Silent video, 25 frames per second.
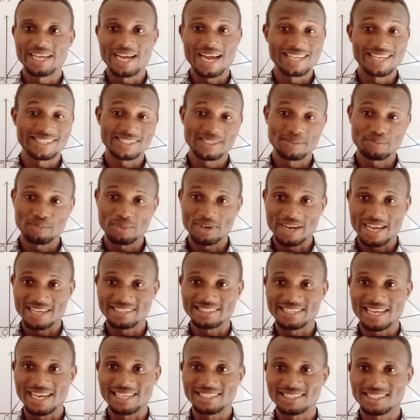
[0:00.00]
As simple as
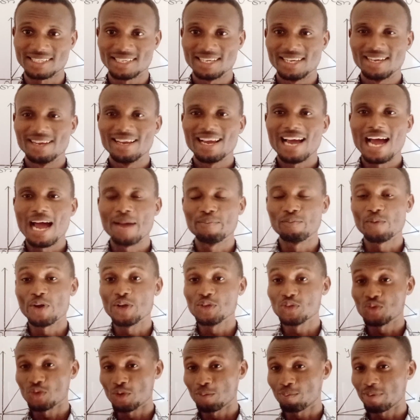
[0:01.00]
that. I'm going
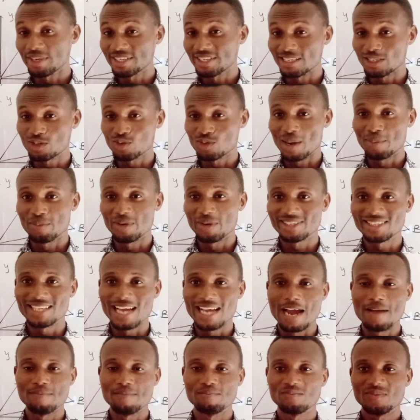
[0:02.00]
to repeat it one more
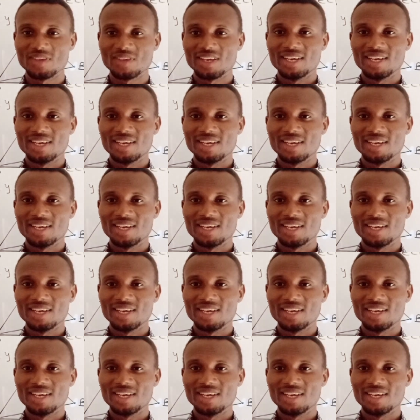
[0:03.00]
time.